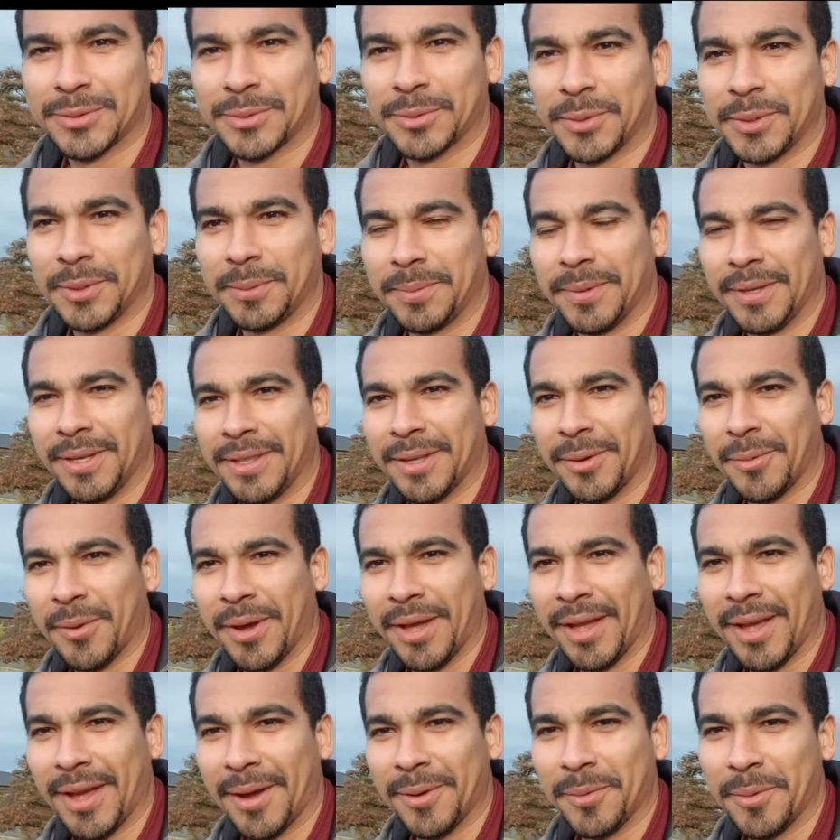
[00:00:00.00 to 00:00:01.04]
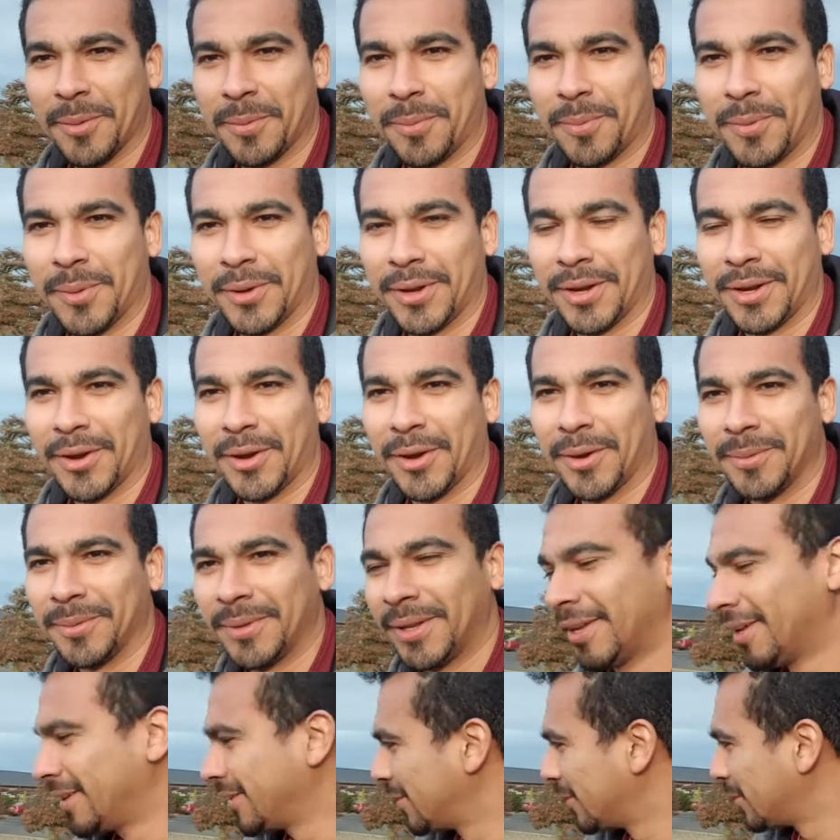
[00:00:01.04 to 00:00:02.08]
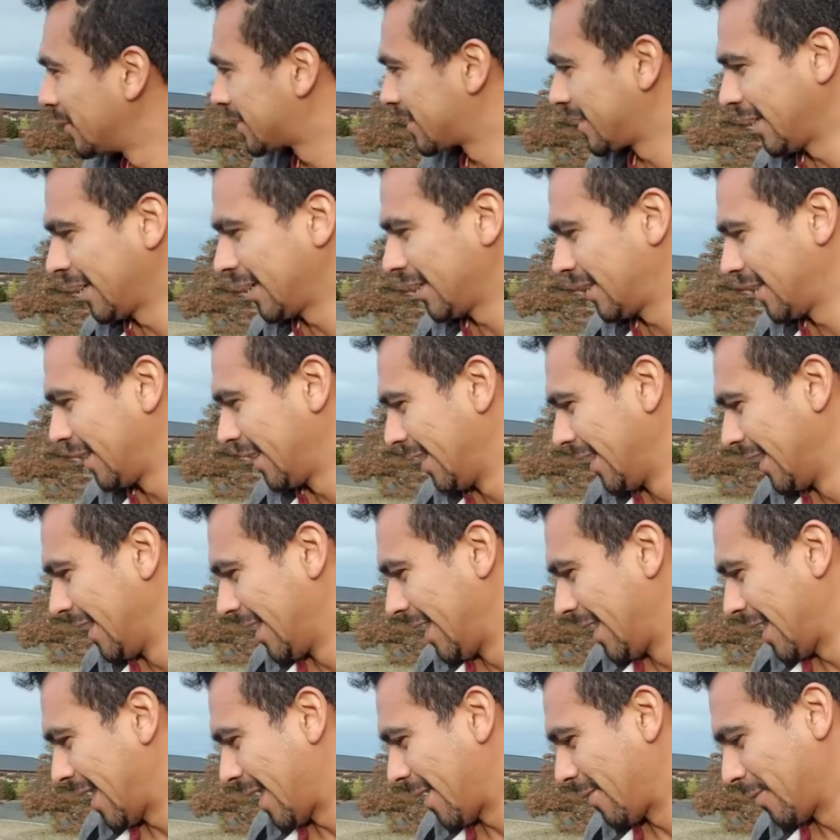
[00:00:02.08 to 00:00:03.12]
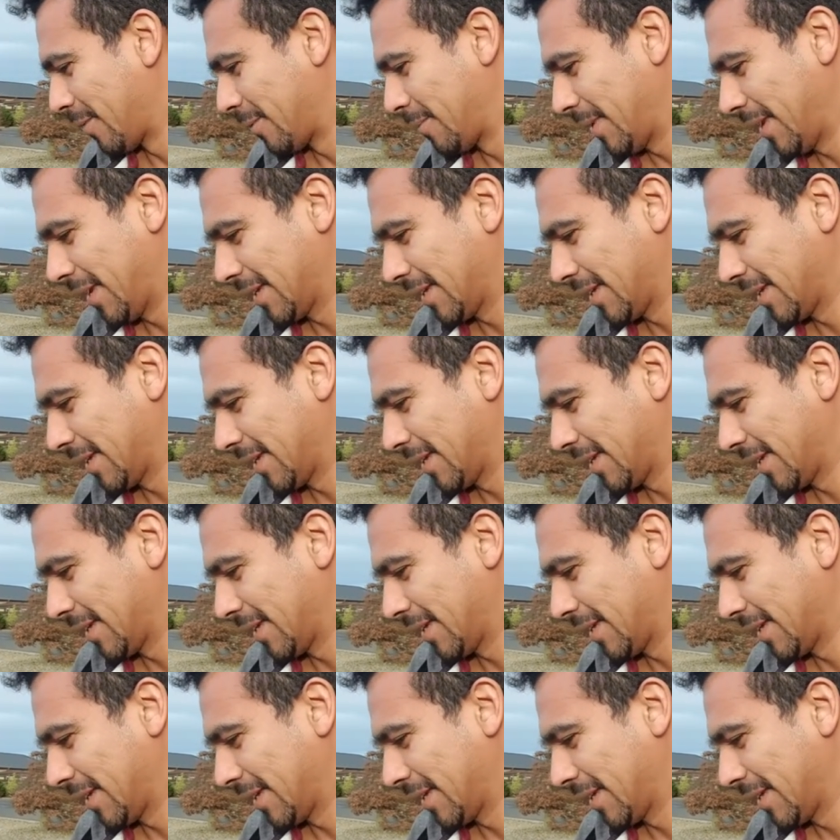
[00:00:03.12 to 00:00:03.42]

will be the way I will put it on. You will see it. I will be a